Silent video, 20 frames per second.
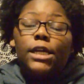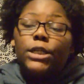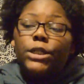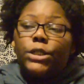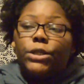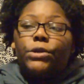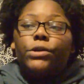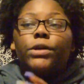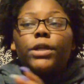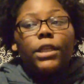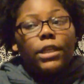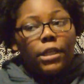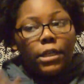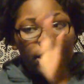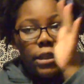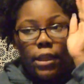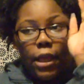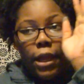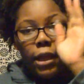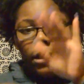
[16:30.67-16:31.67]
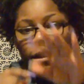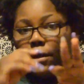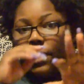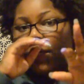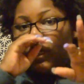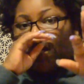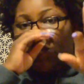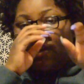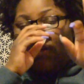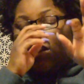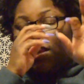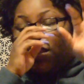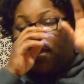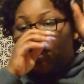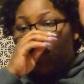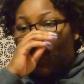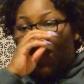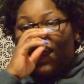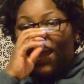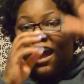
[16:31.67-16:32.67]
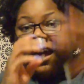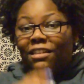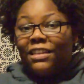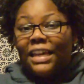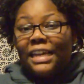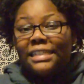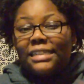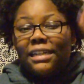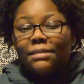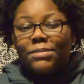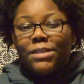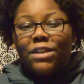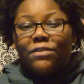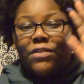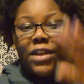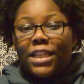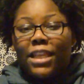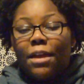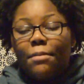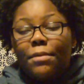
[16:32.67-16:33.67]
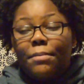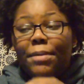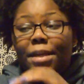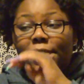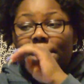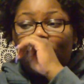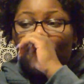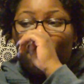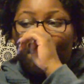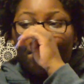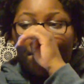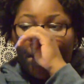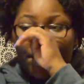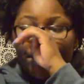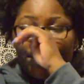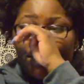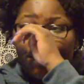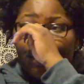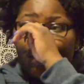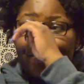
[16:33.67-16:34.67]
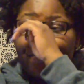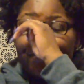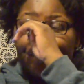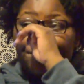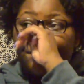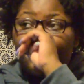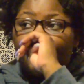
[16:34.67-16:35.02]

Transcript: So you can look like outlines up, stuff like that, but basically a brag sheet,